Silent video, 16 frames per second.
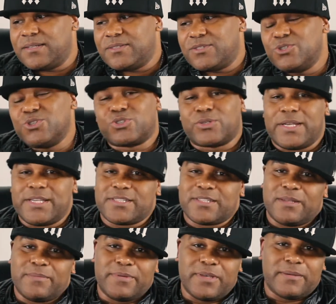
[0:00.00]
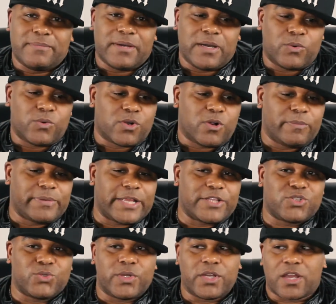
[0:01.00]
too crazy to be in my world, but I
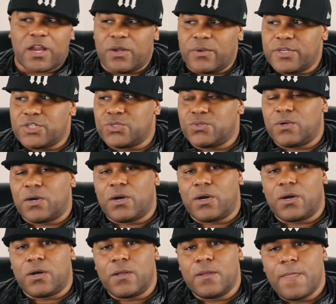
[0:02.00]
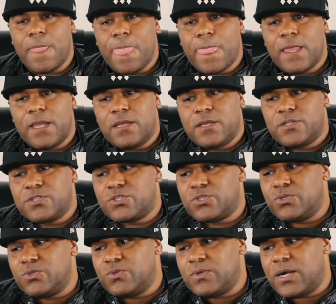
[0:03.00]
do encourage you all
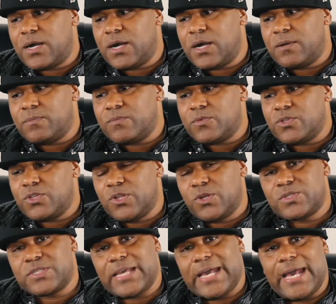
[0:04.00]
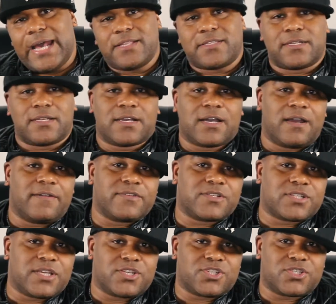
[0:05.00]
to, to add to the
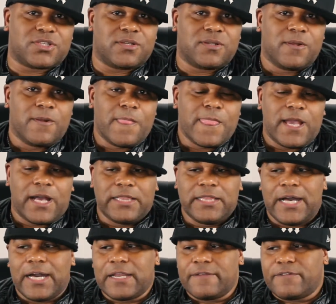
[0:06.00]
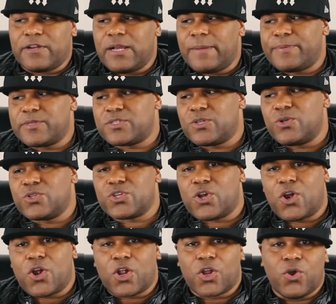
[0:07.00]
conversation. A lot of our episodes
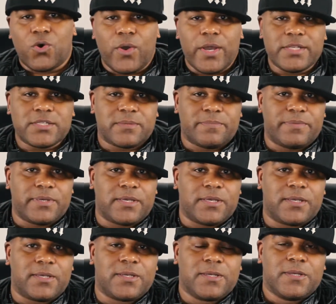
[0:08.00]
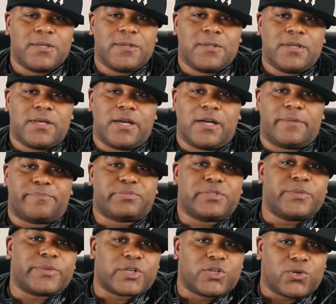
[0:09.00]
are going to be
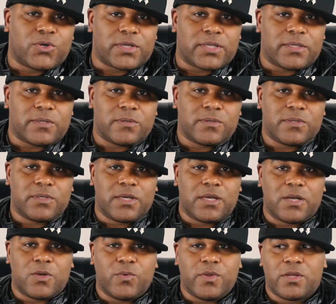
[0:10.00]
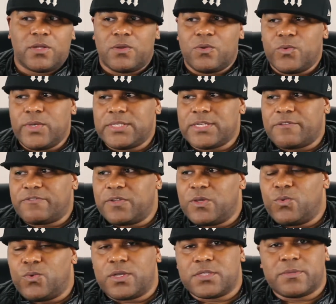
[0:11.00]
pre-recorded. We
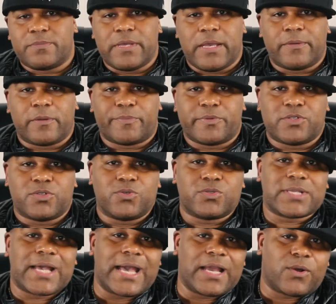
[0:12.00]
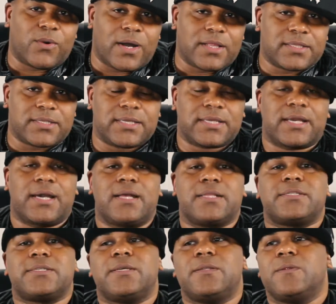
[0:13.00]
definitely want to be able to produce high quality
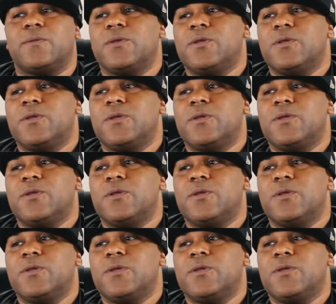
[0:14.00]
content.